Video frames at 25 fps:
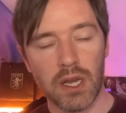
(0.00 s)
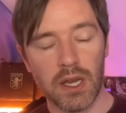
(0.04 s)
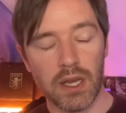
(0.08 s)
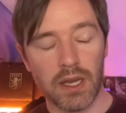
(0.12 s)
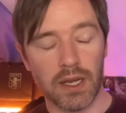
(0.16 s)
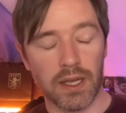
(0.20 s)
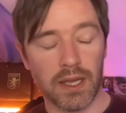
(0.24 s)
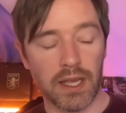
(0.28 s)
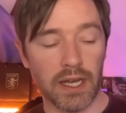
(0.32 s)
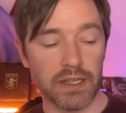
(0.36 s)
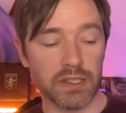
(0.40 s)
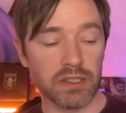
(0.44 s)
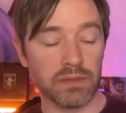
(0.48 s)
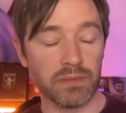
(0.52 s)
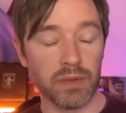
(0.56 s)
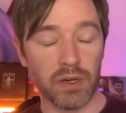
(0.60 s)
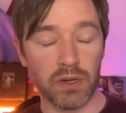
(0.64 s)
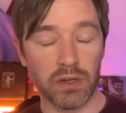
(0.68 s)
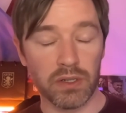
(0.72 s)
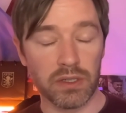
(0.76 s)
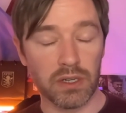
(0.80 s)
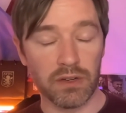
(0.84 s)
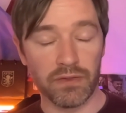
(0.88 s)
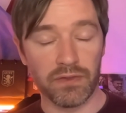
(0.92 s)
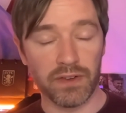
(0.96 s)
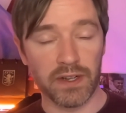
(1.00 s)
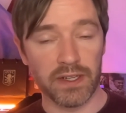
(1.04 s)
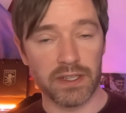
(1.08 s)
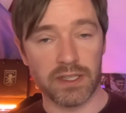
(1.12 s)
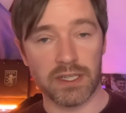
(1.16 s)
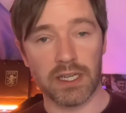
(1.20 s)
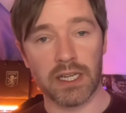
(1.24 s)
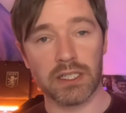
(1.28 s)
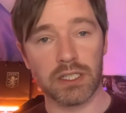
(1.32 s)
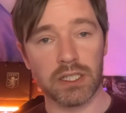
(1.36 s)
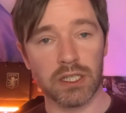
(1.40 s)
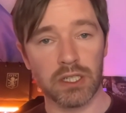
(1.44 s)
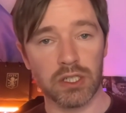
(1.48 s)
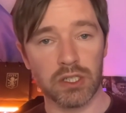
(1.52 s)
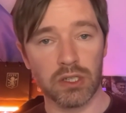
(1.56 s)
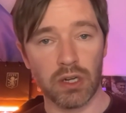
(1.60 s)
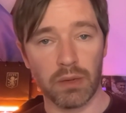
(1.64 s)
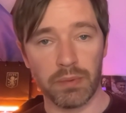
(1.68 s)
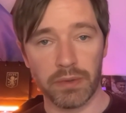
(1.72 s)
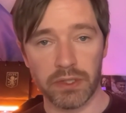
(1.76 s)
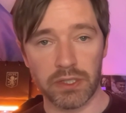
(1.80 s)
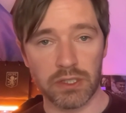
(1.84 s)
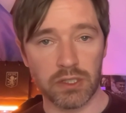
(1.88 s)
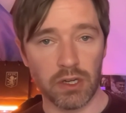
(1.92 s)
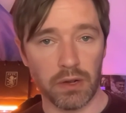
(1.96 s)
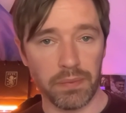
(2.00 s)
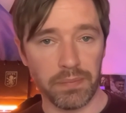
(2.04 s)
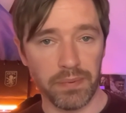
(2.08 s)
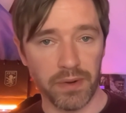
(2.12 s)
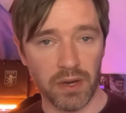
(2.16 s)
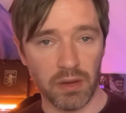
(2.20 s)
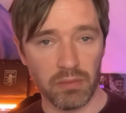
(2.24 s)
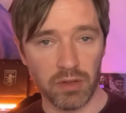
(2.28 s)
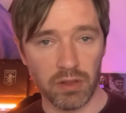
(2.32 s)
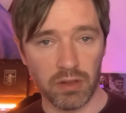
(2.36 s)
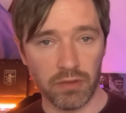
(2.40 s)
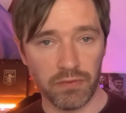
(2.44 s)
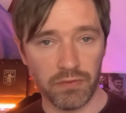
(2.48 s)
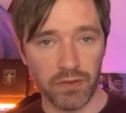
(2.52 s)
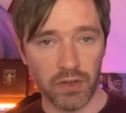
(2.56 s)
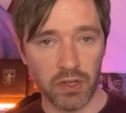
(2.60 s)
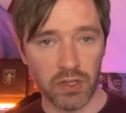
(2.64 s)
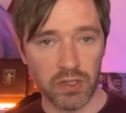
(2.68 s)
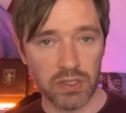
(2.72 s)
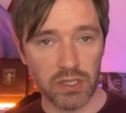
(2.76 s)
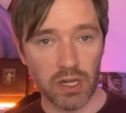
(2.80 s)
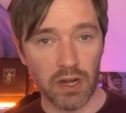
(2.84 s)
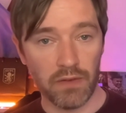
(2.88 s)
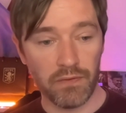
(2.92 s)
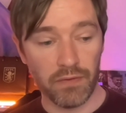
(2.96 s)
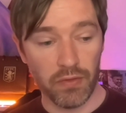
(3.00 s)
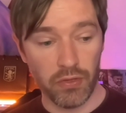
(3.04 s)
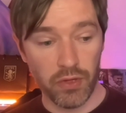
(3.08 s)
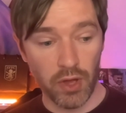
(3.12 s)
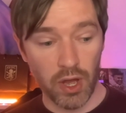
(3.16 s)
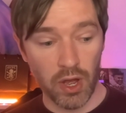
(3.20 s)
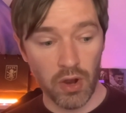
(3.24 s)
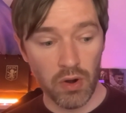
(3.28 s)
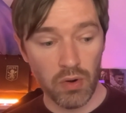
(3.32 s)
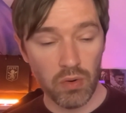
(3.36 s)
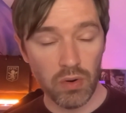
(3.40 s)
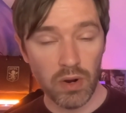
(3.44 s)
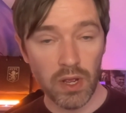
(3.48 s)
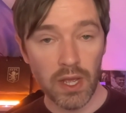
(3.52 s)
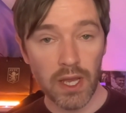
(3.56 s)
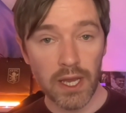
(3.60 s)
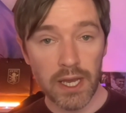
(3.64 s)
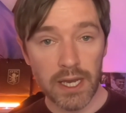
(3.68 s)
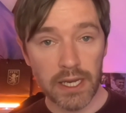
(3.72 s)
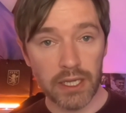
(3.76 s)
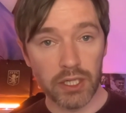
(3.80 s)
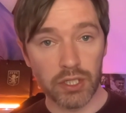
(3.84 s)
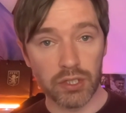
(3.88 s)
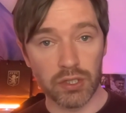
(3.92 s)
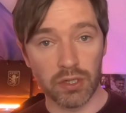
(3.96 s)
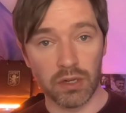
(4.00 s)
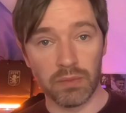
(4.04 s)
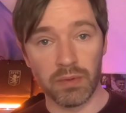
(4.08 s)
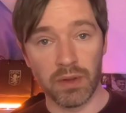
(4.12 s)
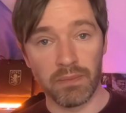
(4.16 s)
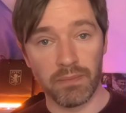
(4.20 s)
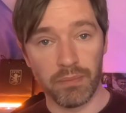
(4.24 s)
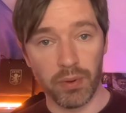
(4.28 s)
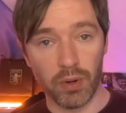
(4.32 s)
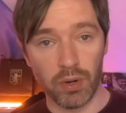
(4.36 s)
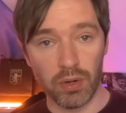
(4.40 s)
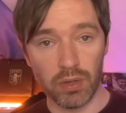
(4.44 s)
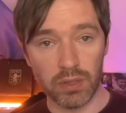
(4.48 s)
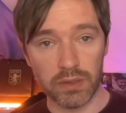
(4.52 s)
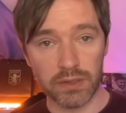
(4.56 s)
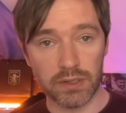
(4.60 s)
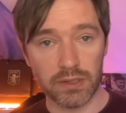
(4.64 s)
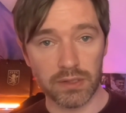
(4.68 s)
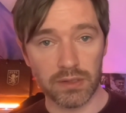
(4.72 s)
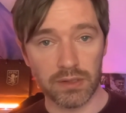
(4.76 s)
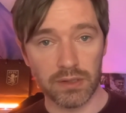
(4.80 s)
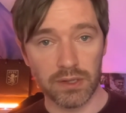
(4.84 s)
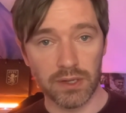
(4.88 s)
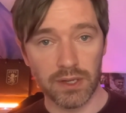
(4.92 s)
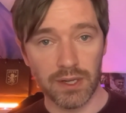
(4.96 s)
And Casemiro did a fantastic job at stopping him in the first half, though he should have been booked.